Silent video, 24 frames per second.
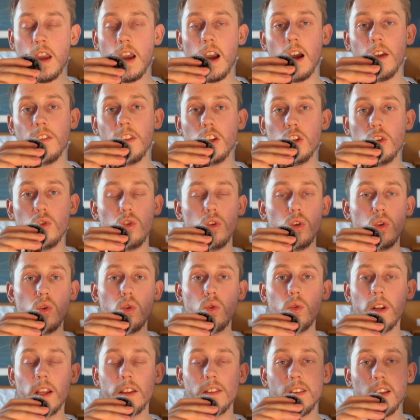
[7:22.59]
and then you
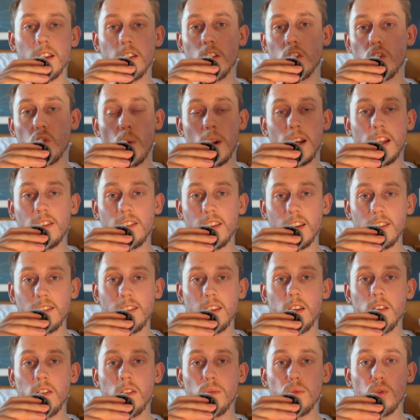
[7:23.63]
do, let's say, the
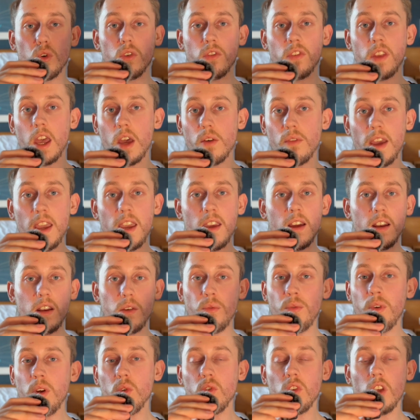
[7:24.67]
26s for a set of 8, and it
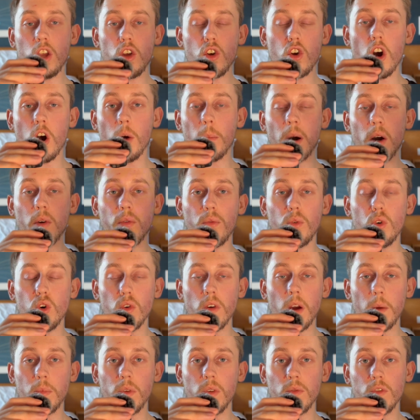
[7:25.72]
feels like you've got about 4
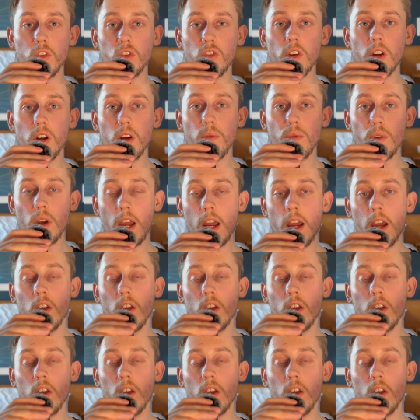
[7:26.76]
reps in reserve.